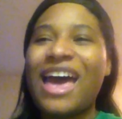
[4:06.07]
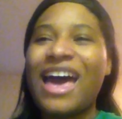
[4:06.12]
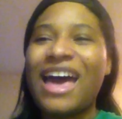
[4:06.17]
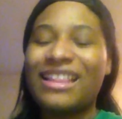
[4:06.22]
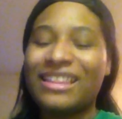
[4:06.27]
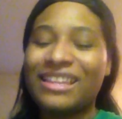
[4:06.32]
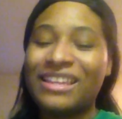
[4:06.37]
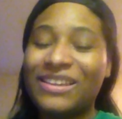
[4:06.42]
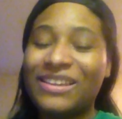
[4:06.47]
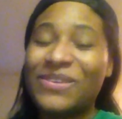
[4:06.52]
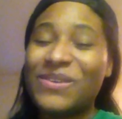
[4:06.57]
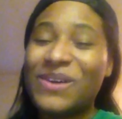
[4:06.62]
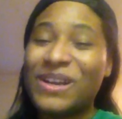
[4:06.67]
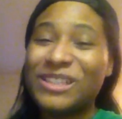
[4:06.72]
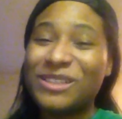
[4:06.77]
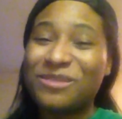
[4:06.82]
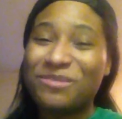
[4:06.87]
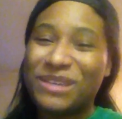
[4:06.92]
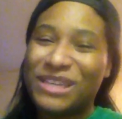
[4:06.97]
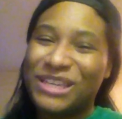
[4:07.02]
I think you all
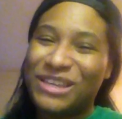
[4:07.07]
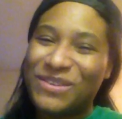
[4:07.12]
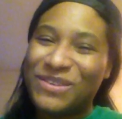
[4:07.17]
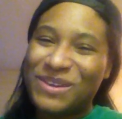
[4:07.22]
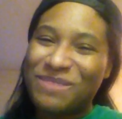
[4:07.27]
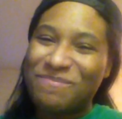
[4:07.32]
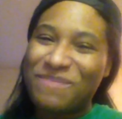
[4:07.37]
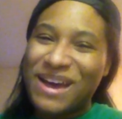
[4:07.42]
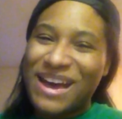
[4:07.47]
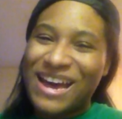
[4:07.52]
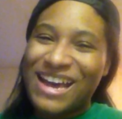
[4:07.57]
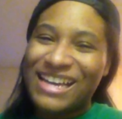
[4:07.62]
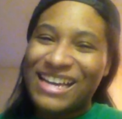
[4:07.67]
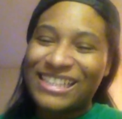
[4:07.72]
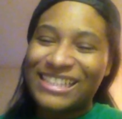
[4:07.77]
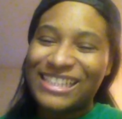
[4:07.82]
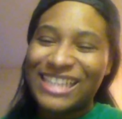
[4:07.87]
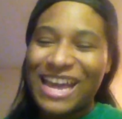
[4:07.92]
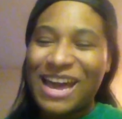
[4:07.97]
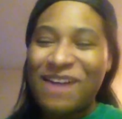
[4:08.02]
should be cutie
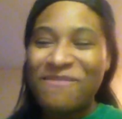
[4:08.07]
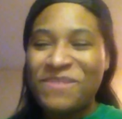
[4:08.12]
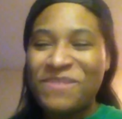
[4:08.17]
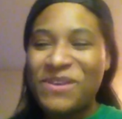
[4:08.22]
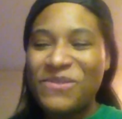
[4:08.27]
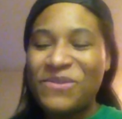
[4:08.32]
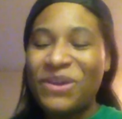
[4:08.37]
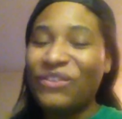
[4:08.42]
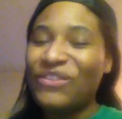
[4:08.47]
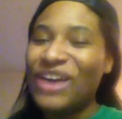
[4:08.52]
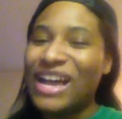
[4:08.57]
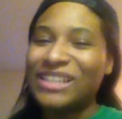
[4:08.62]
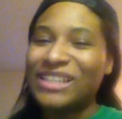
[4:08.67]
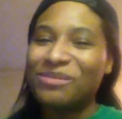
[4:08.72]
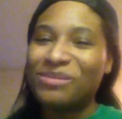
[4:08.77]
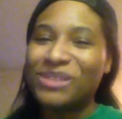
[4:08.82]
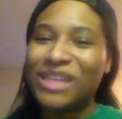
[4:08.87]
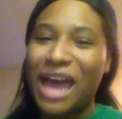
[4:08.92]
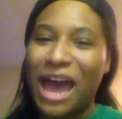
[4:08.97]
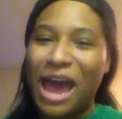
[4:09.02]
pies. I mean, we've got
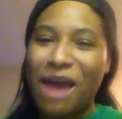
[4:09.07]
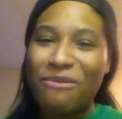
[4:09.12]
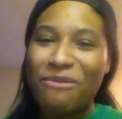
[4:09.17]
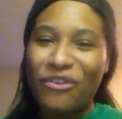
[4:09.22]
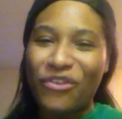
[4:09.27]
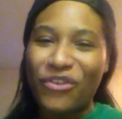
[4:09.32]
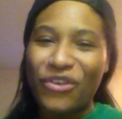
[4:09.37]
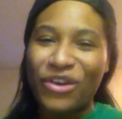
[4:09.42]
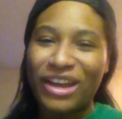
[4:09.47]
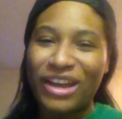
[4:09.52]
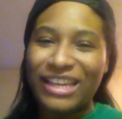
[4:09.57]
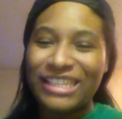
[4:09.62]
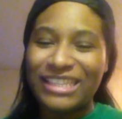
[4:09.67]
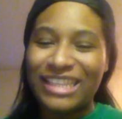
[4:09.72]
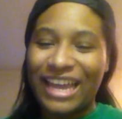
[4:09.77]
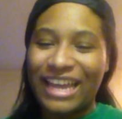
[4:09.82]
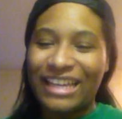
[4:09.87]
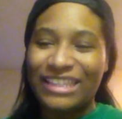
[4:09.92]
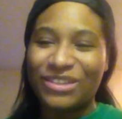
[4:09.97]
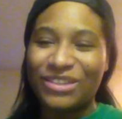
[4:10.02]
some time before he's
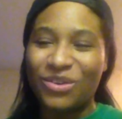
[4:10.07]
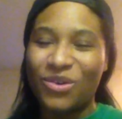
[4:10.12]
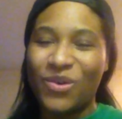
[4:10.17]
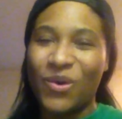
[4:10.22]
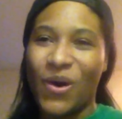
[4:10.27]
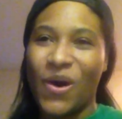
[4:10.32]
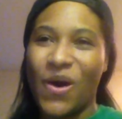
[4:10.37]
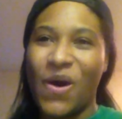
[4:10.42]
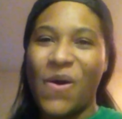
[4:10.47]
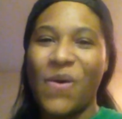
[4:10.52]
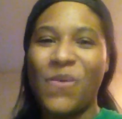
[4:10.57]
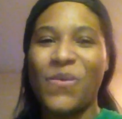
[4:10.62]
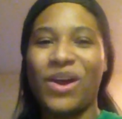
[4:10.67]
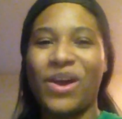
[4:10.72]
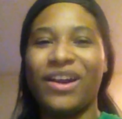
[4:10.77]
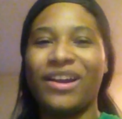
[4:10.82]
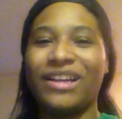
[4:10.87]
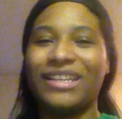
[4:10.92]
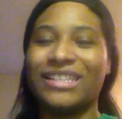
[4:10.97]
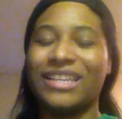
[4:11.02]
like too grown
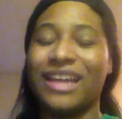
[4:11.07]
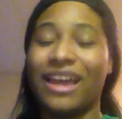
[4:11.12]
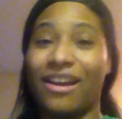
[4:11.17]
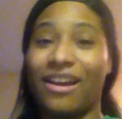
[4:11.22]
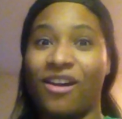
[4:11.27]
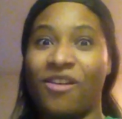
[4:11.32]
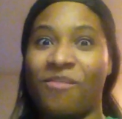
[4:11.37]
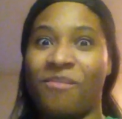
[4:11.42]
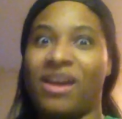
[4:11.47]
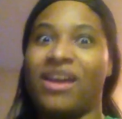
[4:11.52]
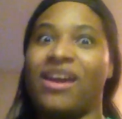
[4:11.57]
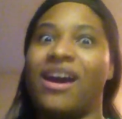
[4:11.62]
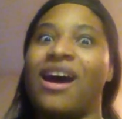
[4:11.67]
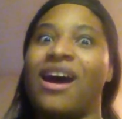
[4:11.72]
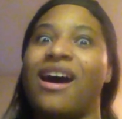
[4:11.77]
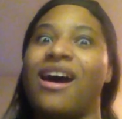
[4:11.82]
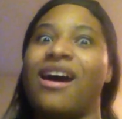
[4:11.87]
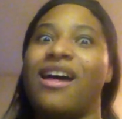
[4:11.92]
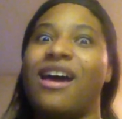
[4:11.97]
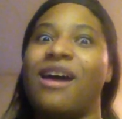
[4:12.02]
where it's like, oh my
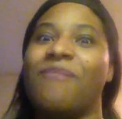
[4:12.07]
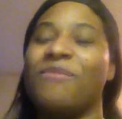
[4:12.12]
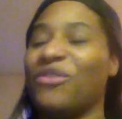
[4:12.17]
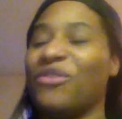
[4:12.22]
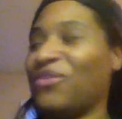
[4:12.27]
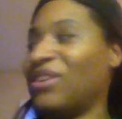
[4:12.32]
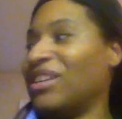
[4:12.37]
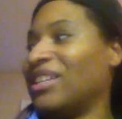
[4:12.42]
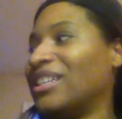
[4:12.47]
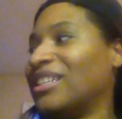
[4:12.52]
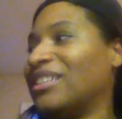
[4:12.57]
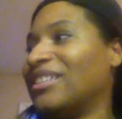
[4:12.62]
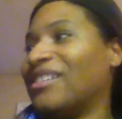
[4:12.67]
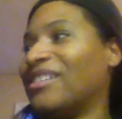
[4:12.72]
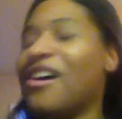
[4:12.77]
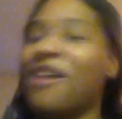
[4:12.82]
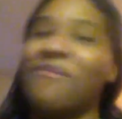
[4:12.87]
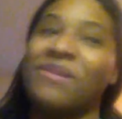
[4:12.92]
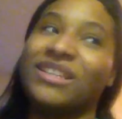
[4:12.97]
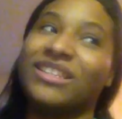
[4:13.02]
God, I'm offended to
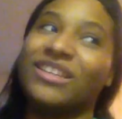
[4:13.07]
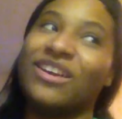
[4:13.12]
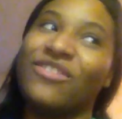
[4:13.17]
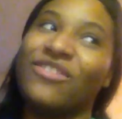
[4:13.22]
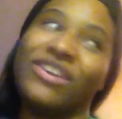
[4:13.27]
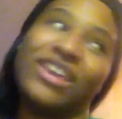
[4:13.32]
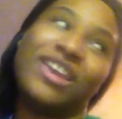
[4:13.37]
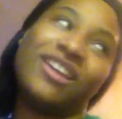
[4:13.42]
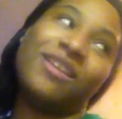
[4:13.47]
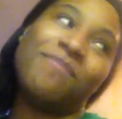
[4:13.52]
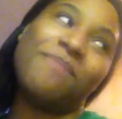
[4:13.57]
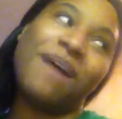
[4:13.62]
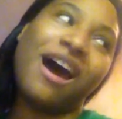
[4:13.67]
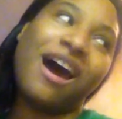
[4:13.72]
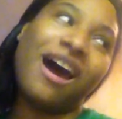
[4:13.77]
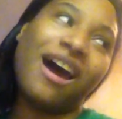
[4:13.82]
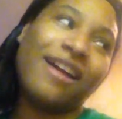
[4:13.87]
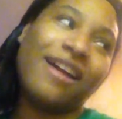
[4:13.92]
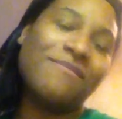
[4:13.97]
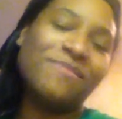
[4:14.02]
call myself a cutie
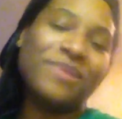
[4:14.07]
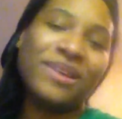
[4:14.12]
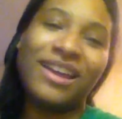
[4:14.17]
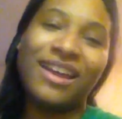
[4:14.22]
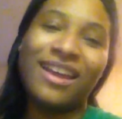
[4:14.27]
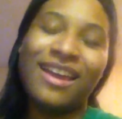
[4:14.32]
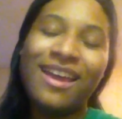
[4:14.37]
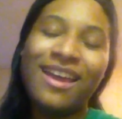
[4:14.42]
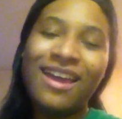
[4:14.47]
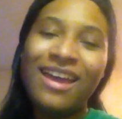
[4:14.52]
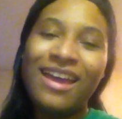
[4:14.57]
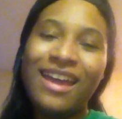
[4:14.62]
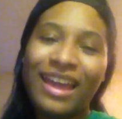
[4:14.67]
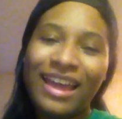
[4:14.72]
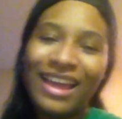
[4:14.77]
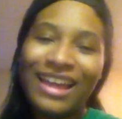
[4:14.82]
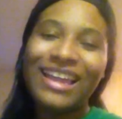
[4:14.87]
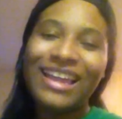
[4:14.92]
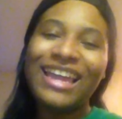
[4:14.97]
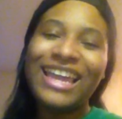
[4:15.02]
pie. But
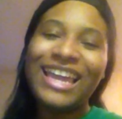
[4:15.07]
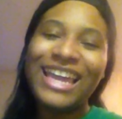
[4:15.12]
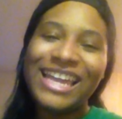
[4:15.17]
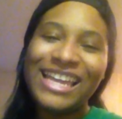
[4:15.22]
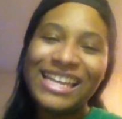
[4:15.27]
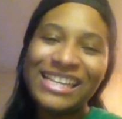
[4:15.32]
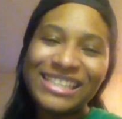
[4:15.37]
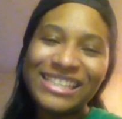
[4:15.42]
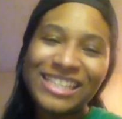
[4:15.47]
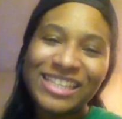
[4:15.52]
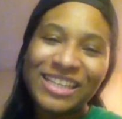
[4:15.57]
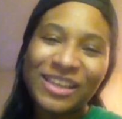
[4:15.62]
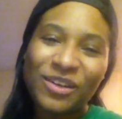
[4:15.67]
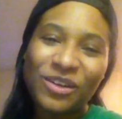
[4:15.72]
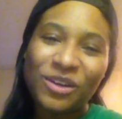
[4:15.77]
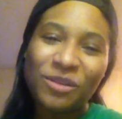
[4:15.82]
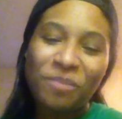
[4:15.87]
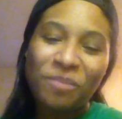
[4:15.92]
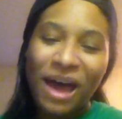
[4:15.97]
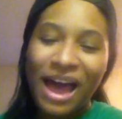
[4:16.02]
he is a
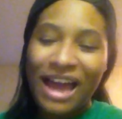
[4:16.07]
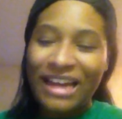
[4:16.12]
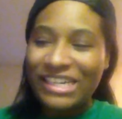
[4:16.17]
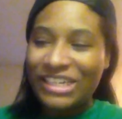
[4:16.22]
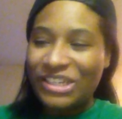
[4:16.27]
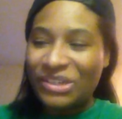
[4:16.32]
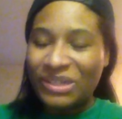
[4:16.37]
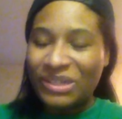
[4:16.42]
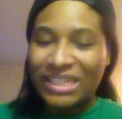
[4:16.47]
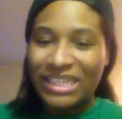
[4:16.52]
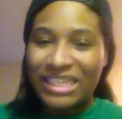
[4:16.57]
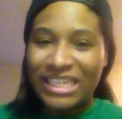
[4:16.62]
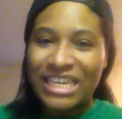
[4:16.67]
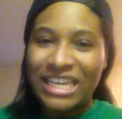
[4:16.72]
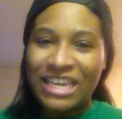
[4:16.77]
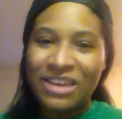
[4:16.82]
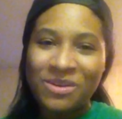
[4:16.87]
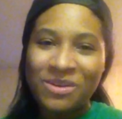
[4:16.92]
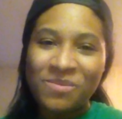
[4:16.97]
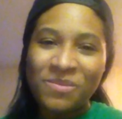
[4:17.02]
cutie pie. Did you see
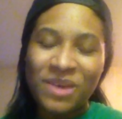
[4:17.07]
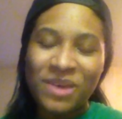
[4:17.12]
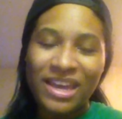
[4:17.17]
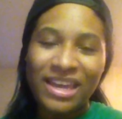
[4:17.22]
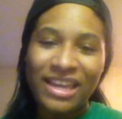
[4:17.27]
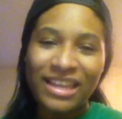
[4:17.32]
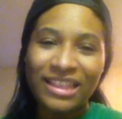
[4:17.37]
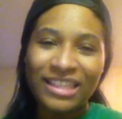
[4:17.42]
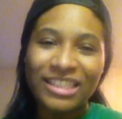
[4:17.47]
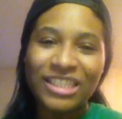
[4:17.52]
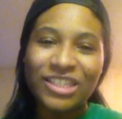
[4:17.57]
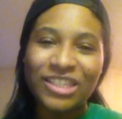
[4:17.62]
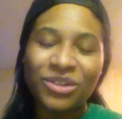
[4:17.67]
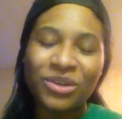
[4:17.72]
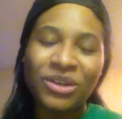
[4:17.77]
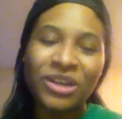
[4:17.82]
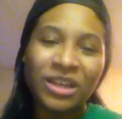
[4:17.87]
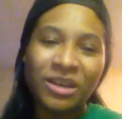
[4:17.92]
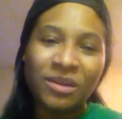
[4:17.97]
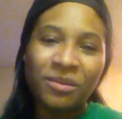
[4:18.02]
him in the
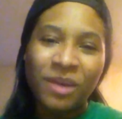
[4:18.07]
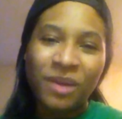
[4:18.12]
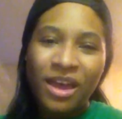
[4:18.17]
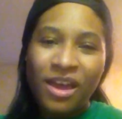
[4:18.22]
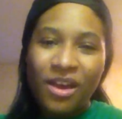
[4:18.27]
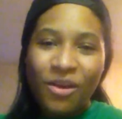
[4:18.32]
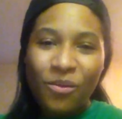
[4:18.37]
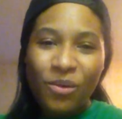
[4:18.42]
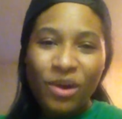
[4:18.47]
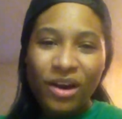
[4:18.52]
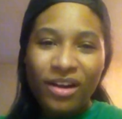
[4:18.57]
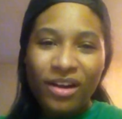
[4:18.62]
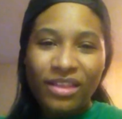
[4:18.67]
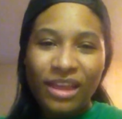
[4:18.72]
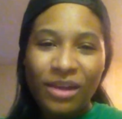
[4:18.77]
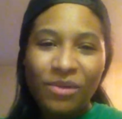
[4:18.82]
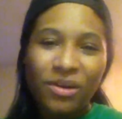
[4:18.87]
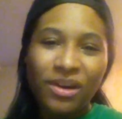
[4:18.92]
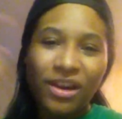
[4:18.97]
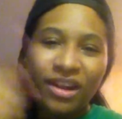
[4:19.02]
stream where
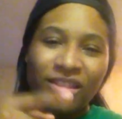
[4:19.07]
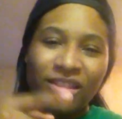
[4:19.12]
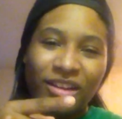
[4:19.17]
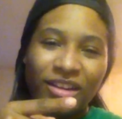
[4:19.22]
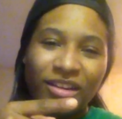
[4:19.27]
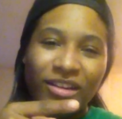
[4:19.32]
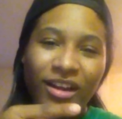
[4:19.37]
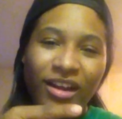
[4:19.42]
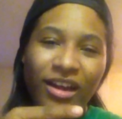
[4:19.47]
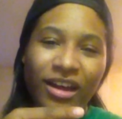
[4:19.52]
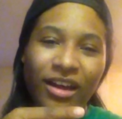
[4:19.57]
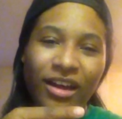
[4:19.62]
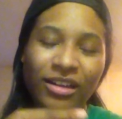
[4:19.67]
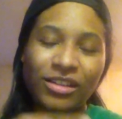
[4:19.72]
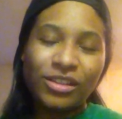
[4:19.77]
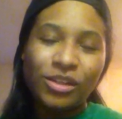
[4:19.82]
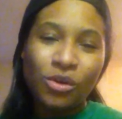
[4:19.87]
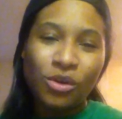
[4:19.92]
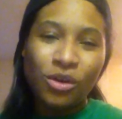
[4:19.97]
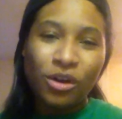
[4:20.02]
they were in
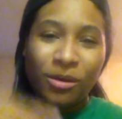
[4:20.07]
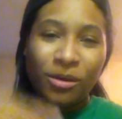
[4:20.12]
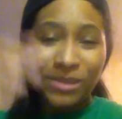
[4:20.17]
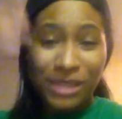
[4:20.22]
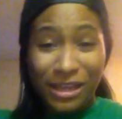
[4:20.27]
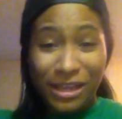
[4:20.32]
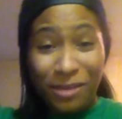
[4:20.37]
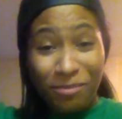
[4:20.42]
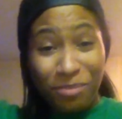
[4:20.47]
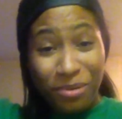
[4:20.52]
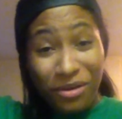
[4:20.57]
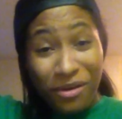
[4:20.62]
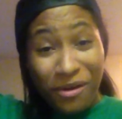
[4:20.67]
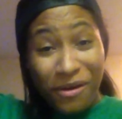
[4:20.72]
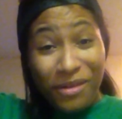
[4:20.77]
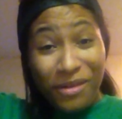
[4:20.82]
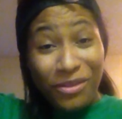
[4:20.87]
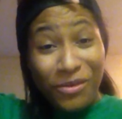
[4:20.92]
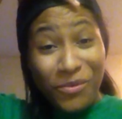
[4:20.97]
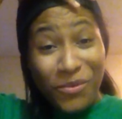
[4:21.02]
their dorms and he put
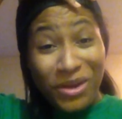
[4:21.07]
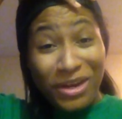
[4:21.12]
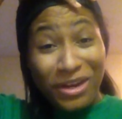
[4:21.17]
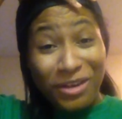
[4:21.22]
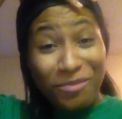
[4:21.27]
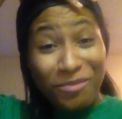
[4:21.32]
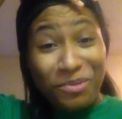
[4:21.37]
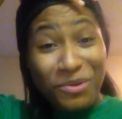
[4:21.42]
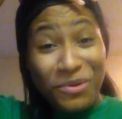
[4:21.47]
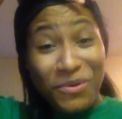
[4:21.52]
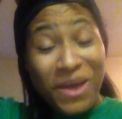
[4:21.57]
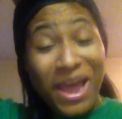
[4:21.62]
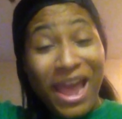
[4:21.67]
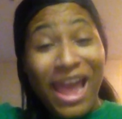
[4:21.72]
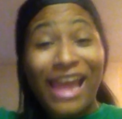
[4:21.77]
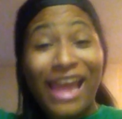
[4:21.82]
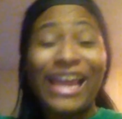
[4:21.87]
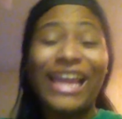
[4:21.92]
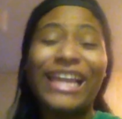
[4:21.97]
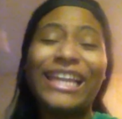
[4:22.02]
on the Winnie the Pooh
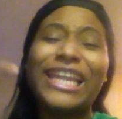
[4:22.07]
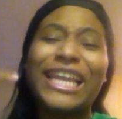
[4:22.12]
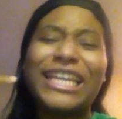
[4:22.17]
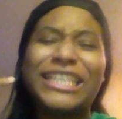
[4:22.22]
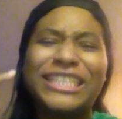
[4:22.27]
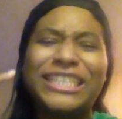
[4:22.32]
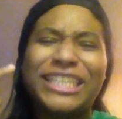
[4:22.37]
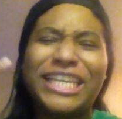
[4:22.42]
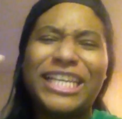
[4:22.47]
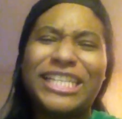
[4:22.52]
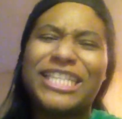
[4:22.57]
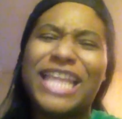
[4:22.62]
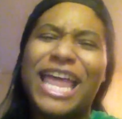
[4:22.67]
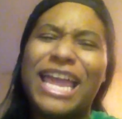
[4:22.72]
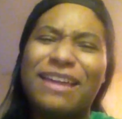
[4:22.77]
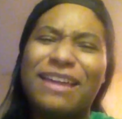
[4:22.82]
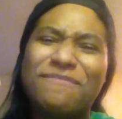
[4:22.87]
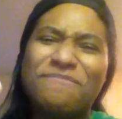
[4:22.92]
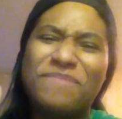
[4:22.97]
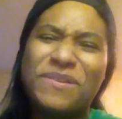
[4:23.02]
hat? He looks just
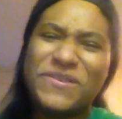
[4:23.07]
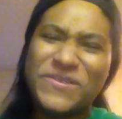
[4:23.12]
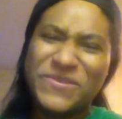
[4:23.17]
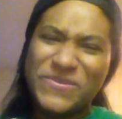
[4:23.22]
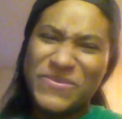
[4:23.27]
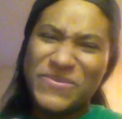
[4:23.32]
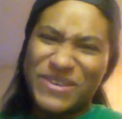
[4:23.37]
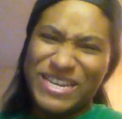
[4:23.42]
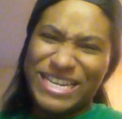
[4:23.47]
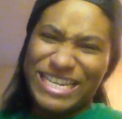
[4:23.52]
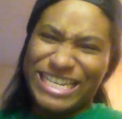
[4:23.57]
like Pooh.